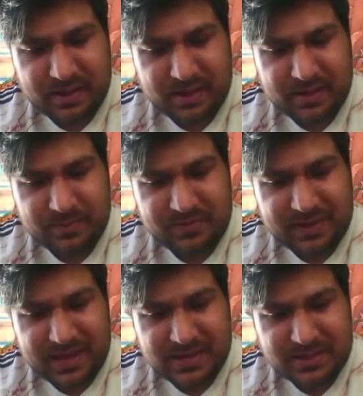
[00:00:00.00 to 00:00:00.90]

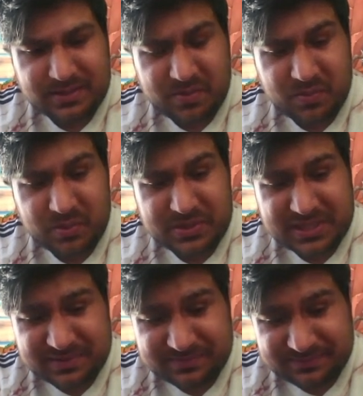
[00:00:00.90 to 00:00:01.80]
Move gauge has got a water
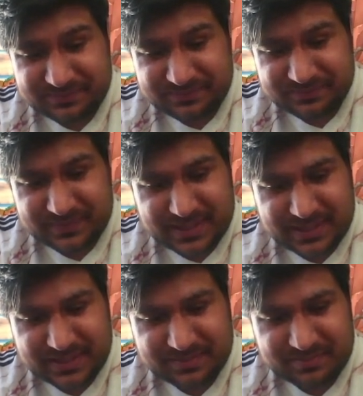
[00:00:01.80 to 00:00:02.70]
gun.
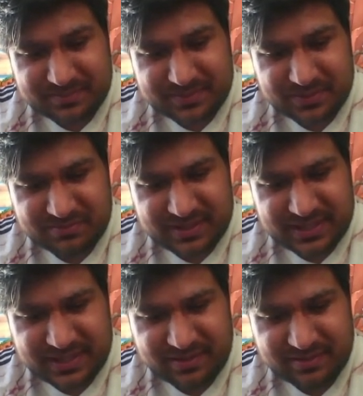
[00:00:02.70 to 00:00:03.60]
Not
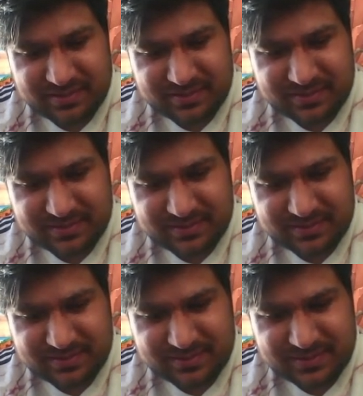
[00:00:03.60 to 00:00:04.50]
really
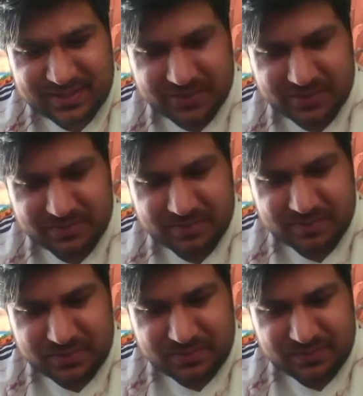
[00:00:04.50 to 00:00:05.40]
that good of a
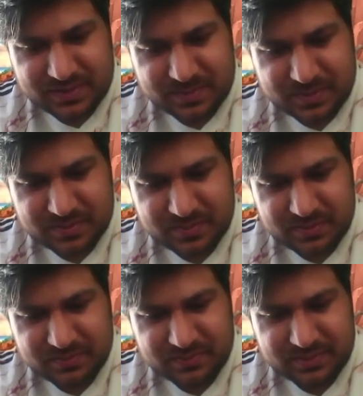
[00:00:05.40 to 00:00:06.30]
move. Special
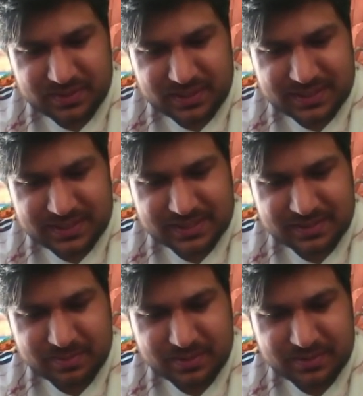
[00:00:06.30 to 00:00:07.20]
move, attacks
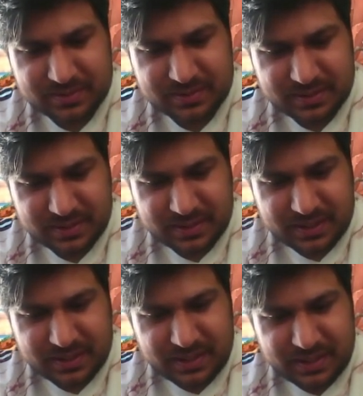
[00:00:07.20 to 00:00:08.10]
an opponent.
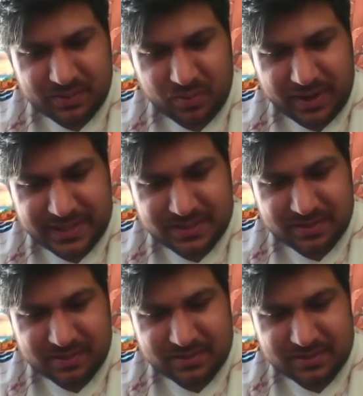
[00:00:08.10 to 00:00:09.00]
Wide
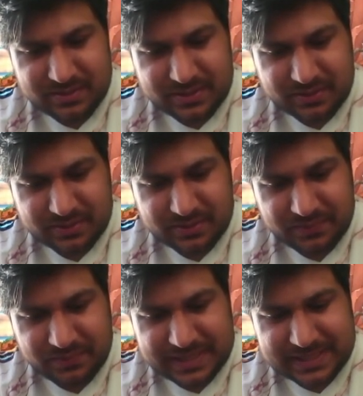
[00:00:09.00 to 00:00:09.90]
guard, so it's got
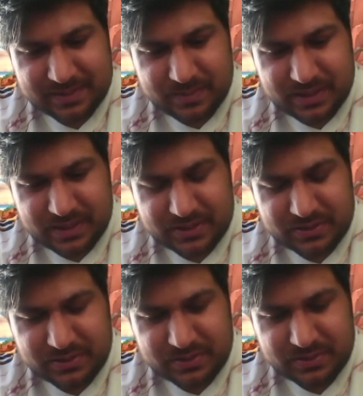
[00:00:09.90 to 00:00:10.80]
something similar
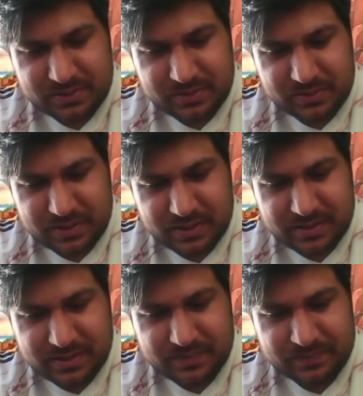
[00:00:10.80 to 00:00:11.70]
to
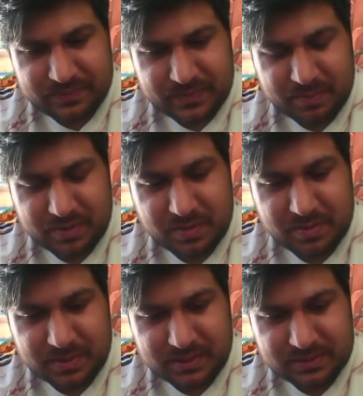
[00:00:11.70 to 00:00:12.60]

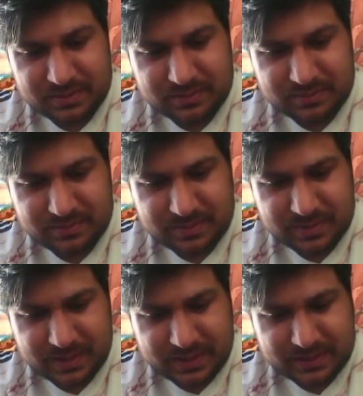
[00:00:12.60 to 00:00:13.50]
Probopass,
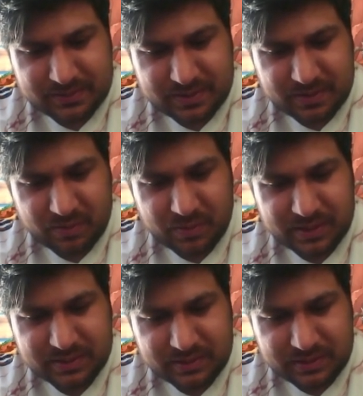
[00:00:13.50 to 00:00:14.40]
and it's only got
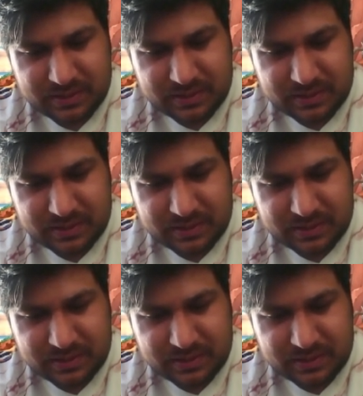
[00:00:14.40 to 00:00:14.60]
one.